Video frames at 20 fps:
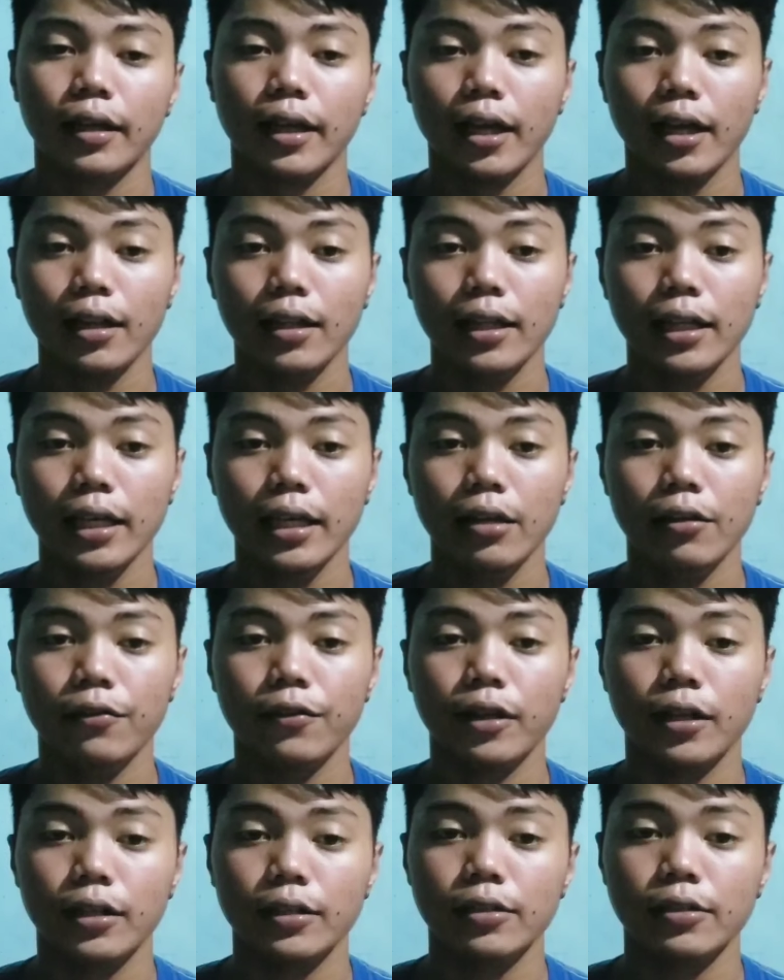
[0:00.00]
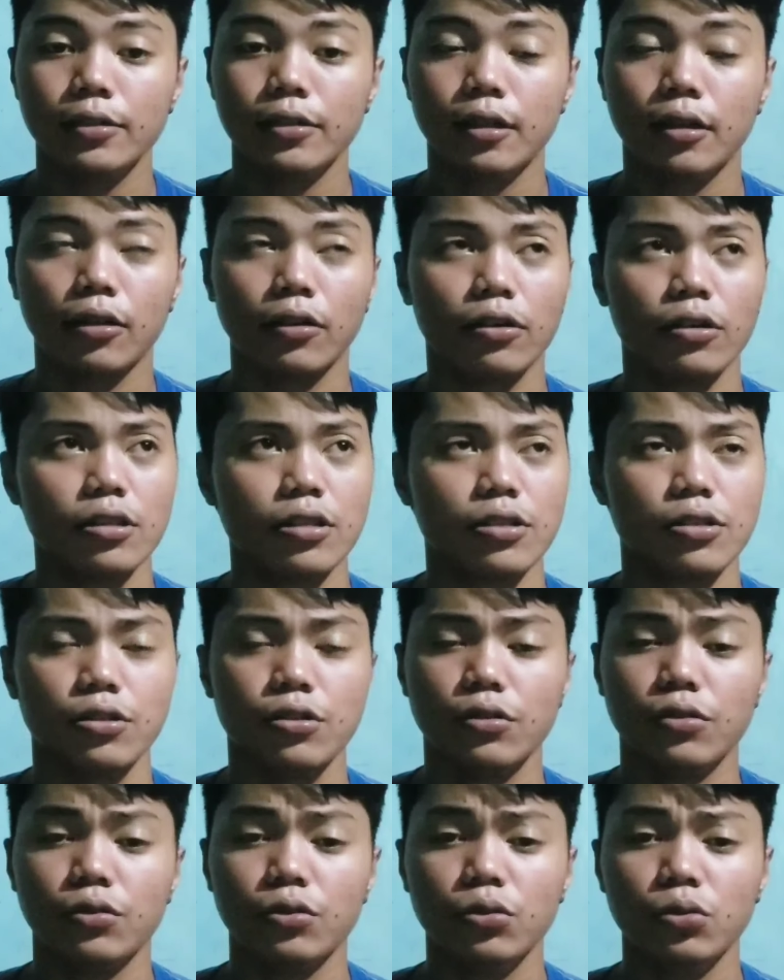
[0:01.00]
Kelly ran across
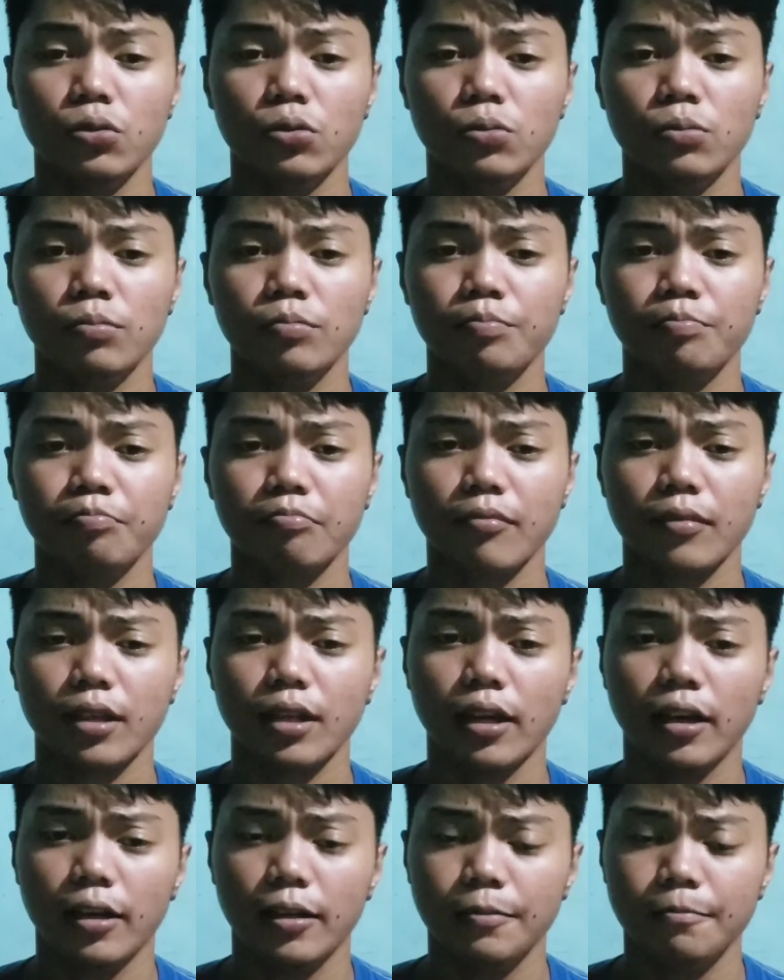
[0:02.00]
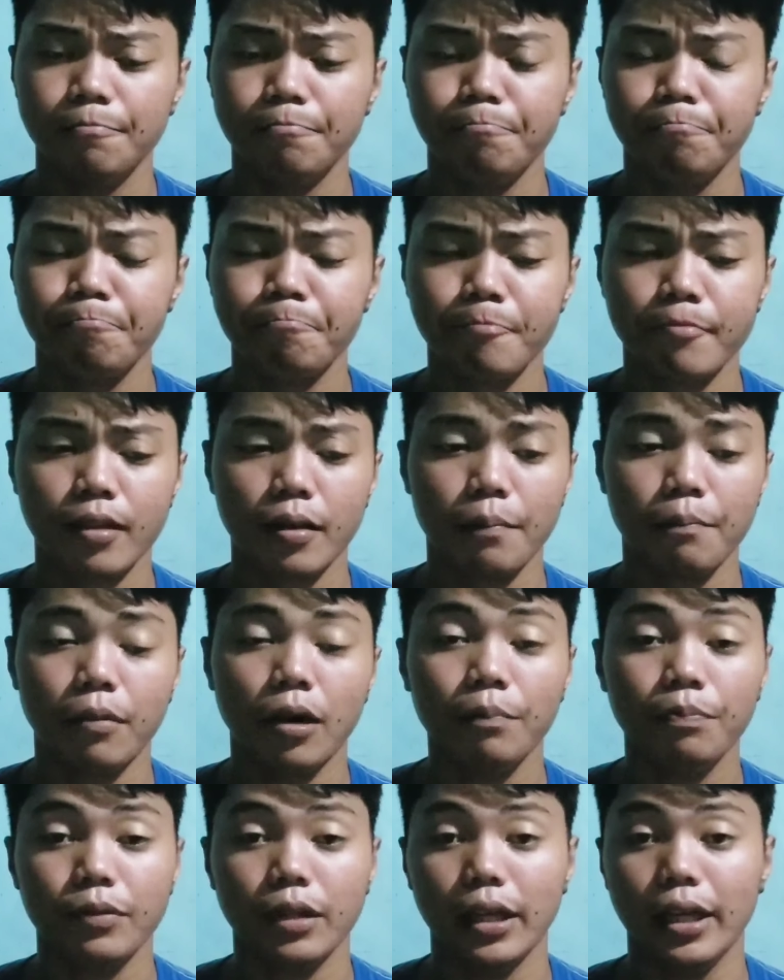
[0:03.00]
the room and
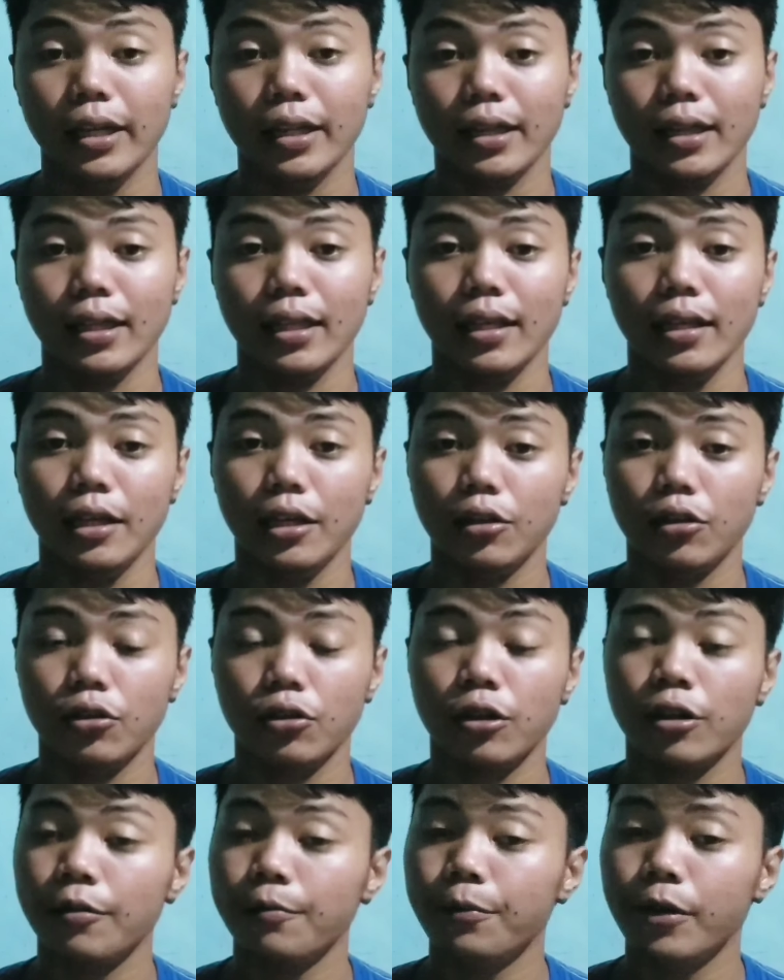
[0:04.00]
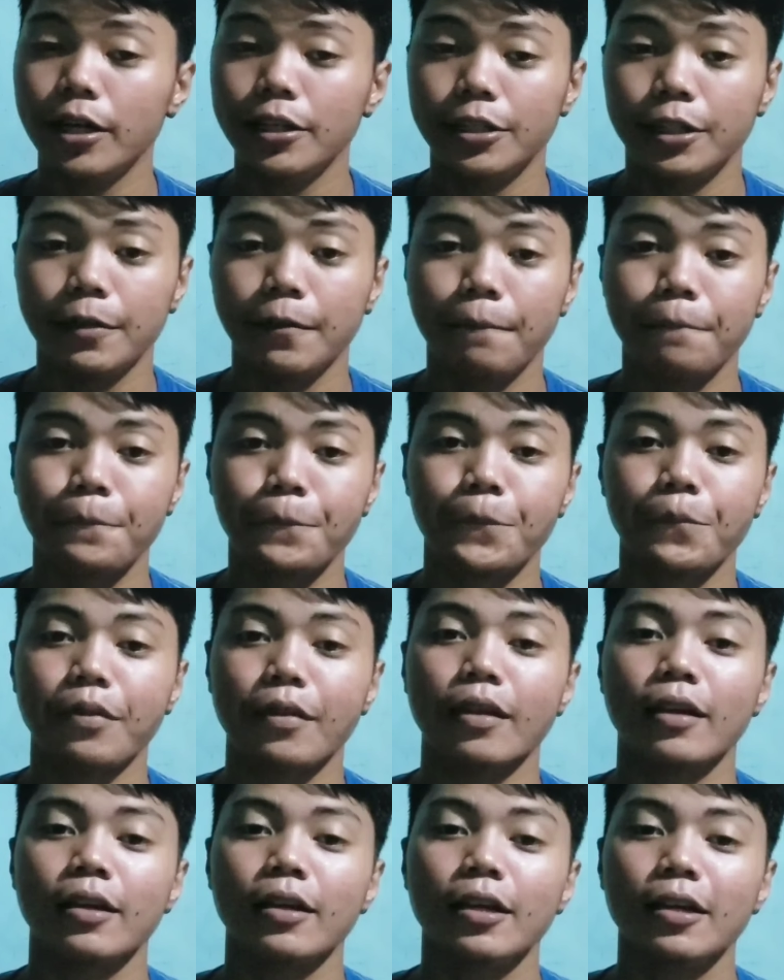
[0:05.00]
bumped it into her brother,
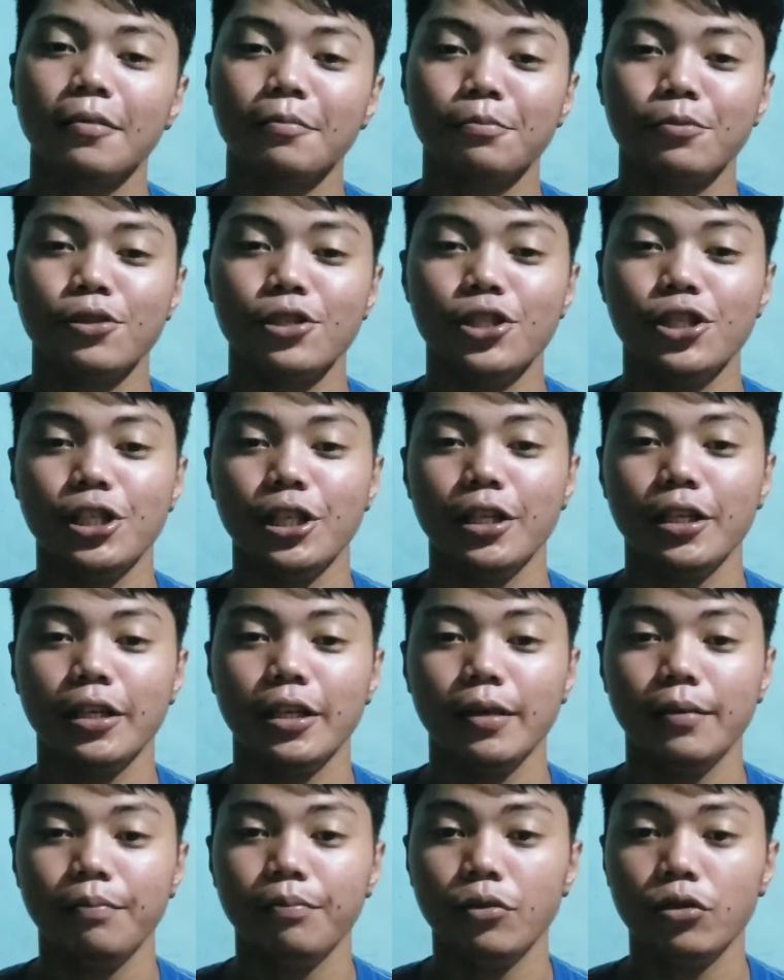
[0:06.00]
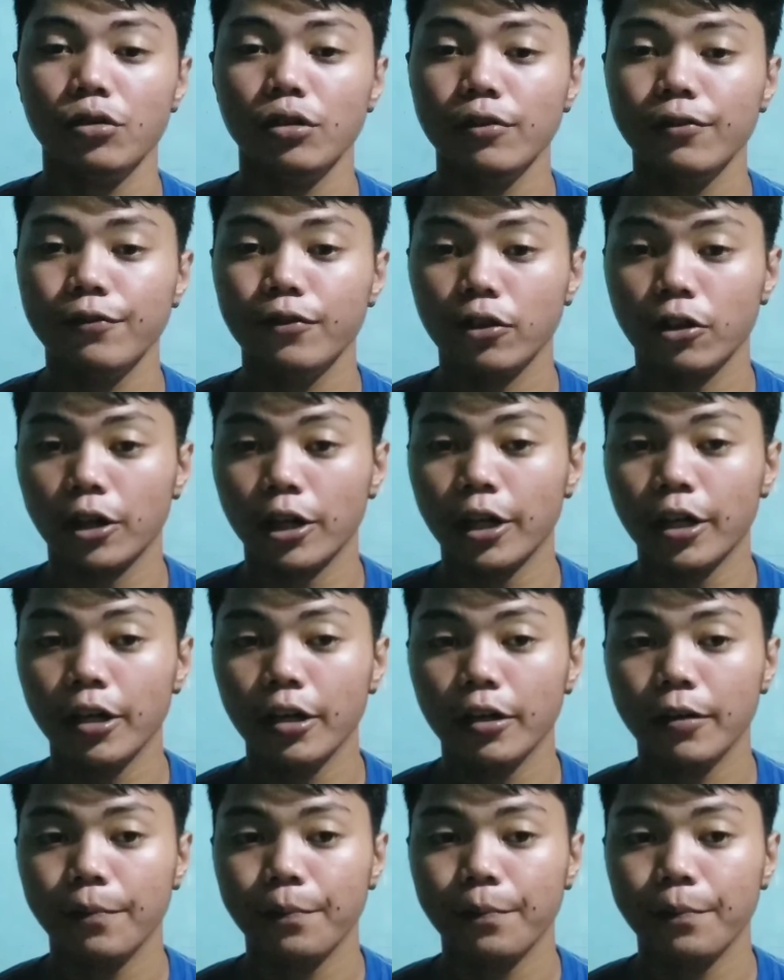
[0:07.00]
pushing him to the floor.